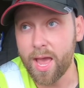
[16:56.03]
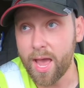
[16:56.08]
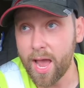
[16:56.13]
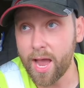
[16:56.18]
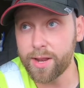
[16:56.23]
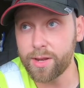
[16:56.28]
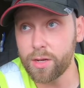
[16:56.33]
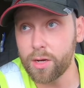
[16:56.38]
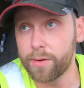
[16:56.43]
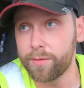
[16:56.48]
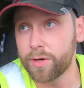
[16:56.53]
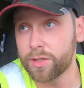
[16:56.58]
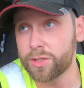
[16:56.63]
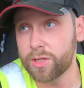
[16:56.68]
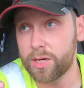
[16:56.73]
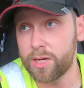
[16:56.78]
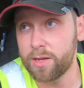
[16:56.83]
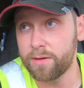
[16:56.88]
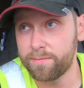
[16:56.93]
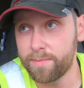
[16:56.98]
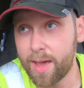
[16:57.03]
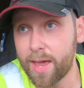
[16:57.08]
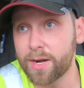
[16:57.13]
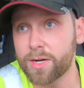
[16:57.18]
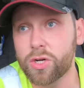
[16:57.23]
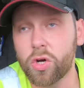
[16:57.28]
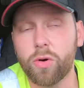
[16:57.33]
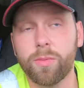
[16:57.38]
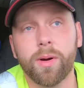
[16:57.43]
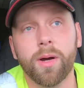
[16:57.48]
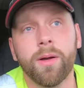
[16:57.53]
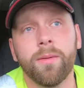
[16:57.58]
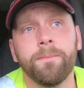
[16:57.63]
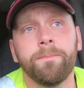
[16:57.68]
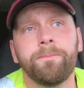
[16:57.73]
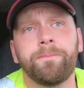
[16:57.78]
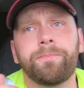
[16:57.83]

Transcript: and University of Manitoba